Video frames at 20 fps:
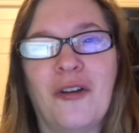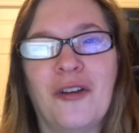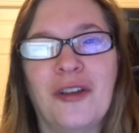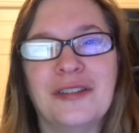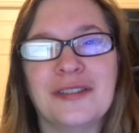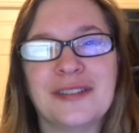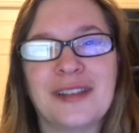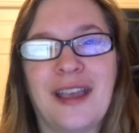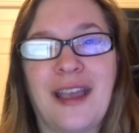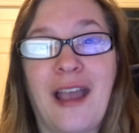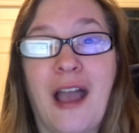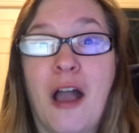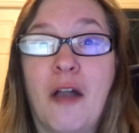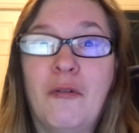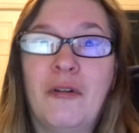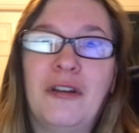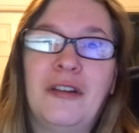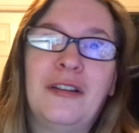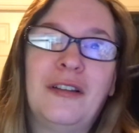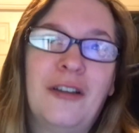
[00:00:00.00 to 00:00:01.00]
and say, I
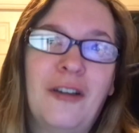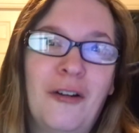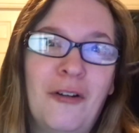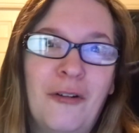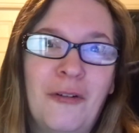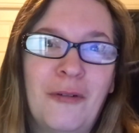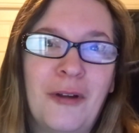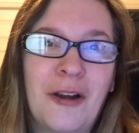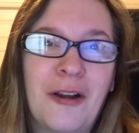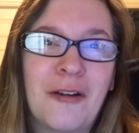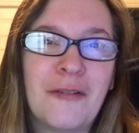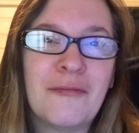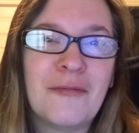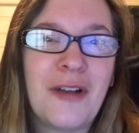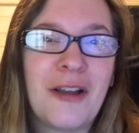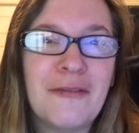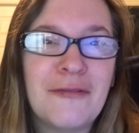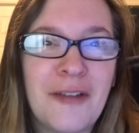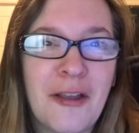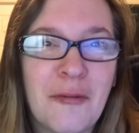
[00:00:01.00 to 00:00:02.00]
want to go where
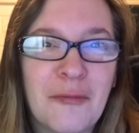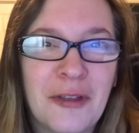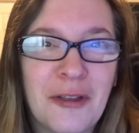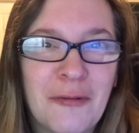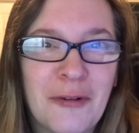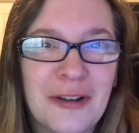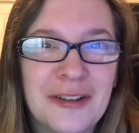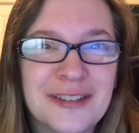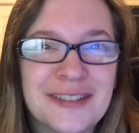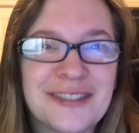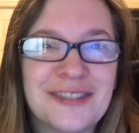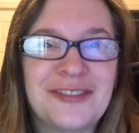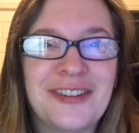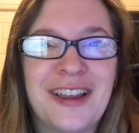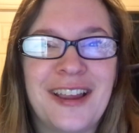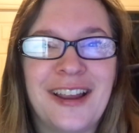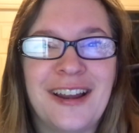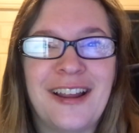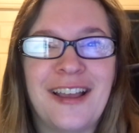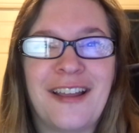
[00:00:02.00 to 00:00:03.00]
my family was,
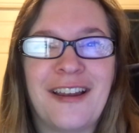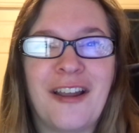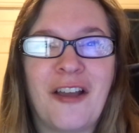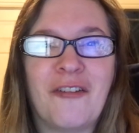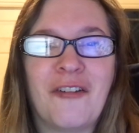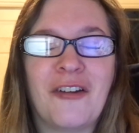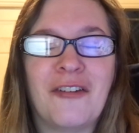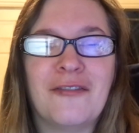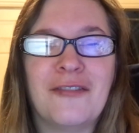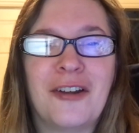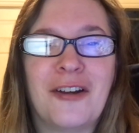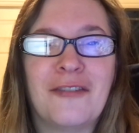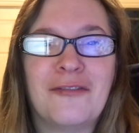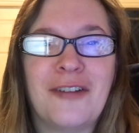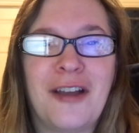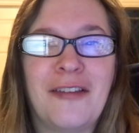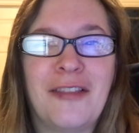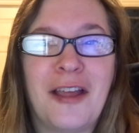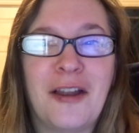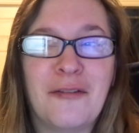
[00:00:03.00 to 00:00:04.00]
right? And I want to
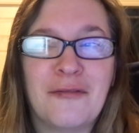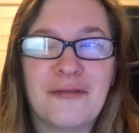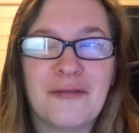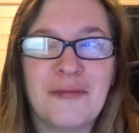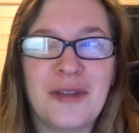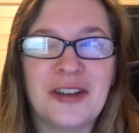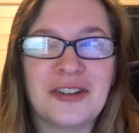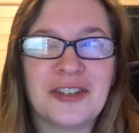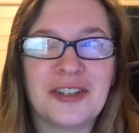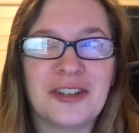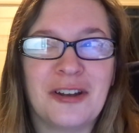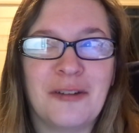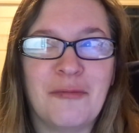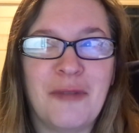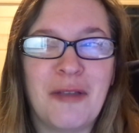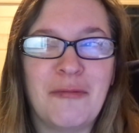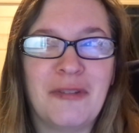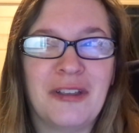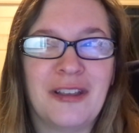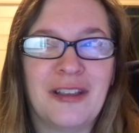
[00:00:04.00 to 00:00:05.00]
verify that information and
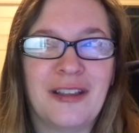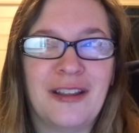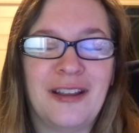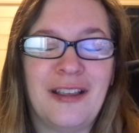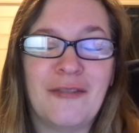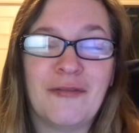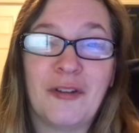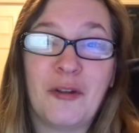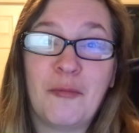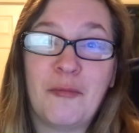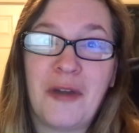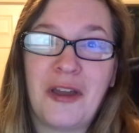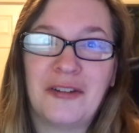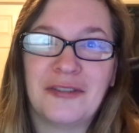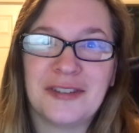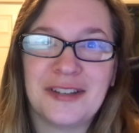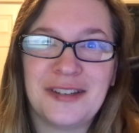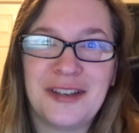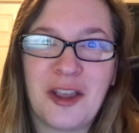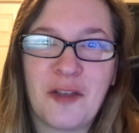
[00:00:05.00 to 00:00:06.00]
maybe get even a
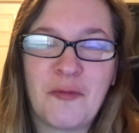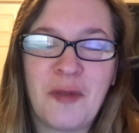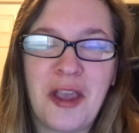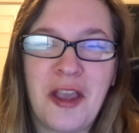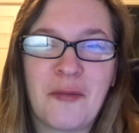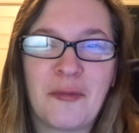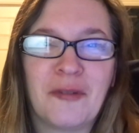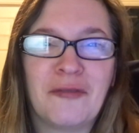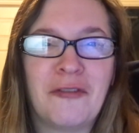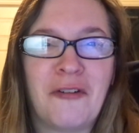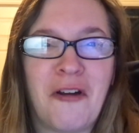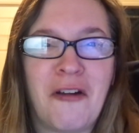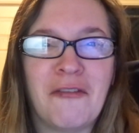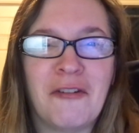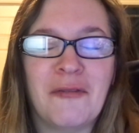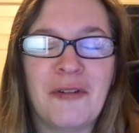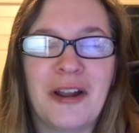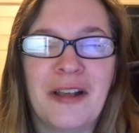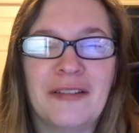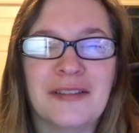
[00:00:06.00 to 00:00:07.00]
better sneak peek before
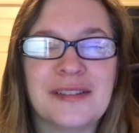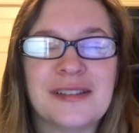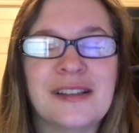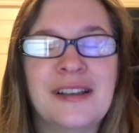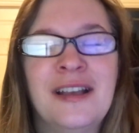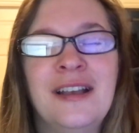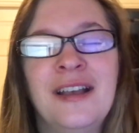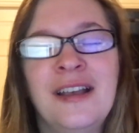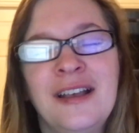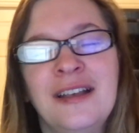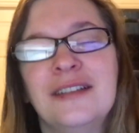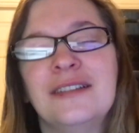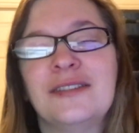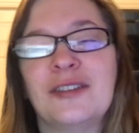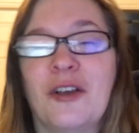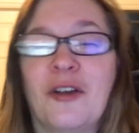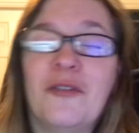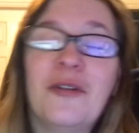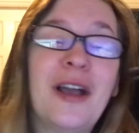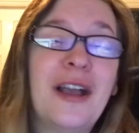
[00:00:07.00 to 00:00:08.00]
everyone else.
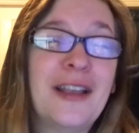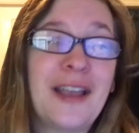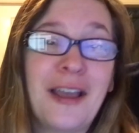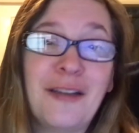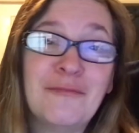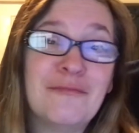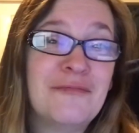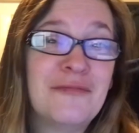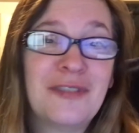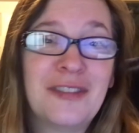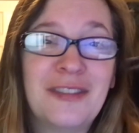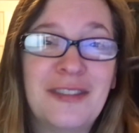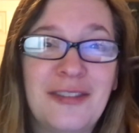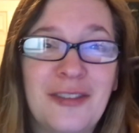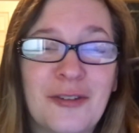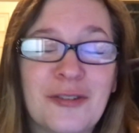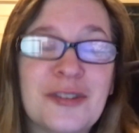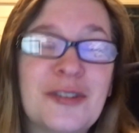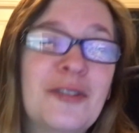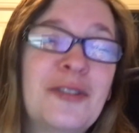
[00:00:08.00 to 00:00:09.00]
So again,
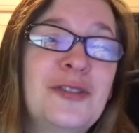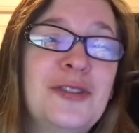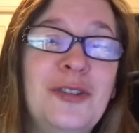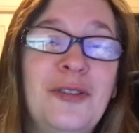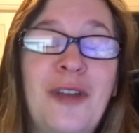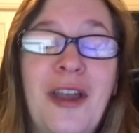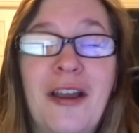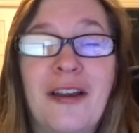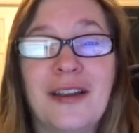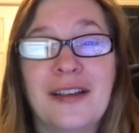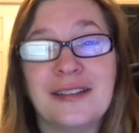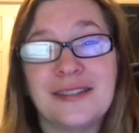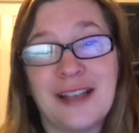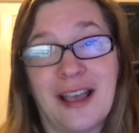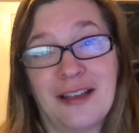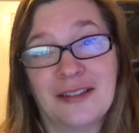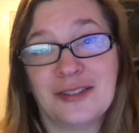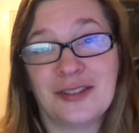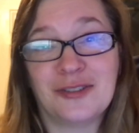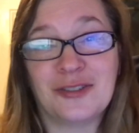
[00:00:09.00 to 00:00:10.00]
those are the 2 areas,
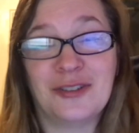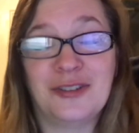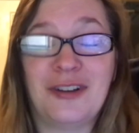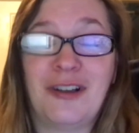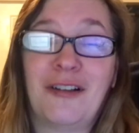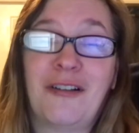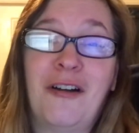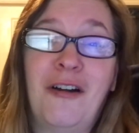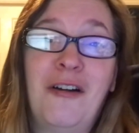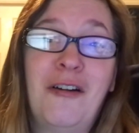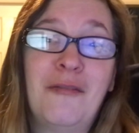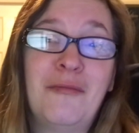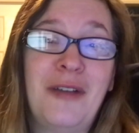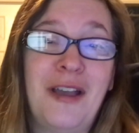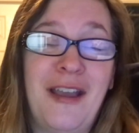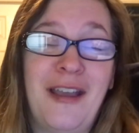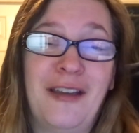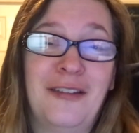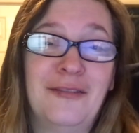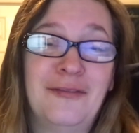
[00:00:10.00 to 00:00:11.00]
Ancestry.com
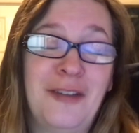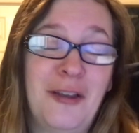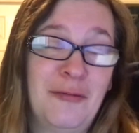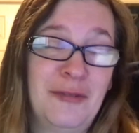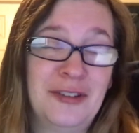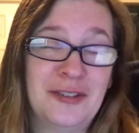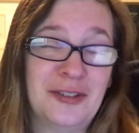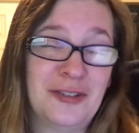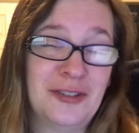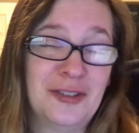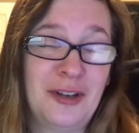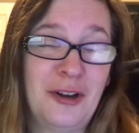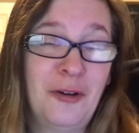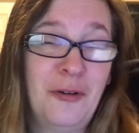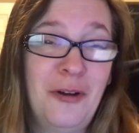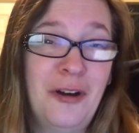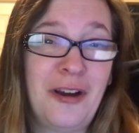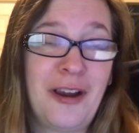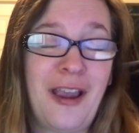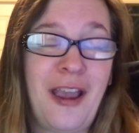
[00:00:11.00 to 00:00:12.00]
and
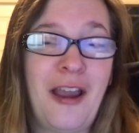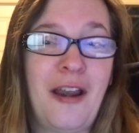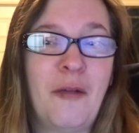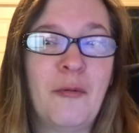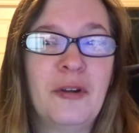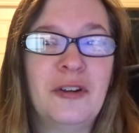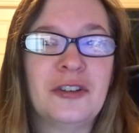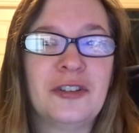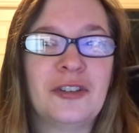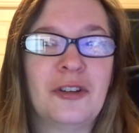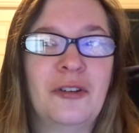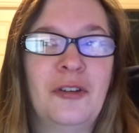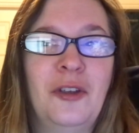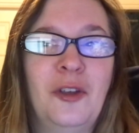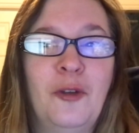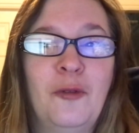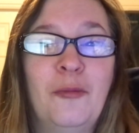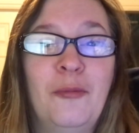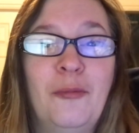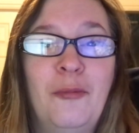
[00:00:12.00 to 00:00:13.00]
FamilySearch.org. And I'm going to show
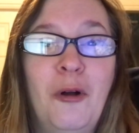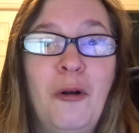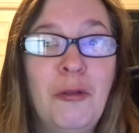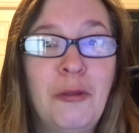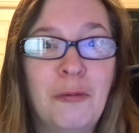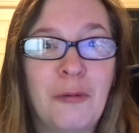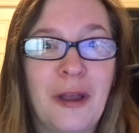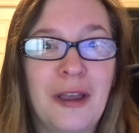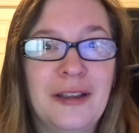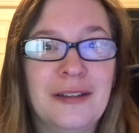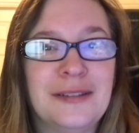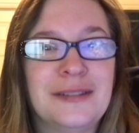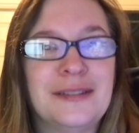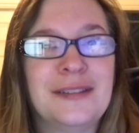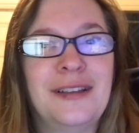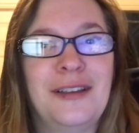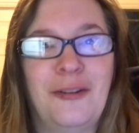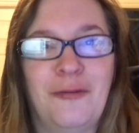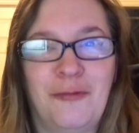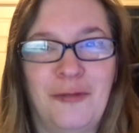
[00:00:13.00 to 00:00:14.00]
you both ways
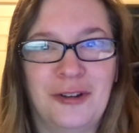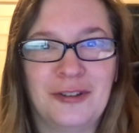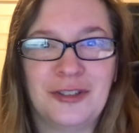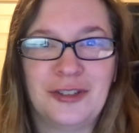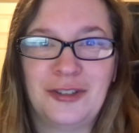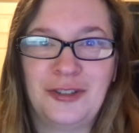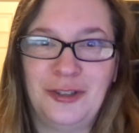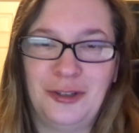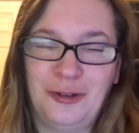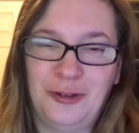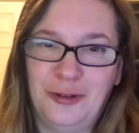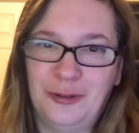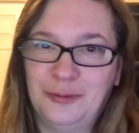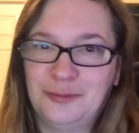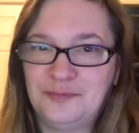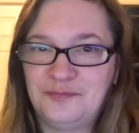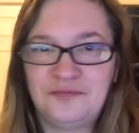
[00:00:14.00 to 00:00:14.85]
in which to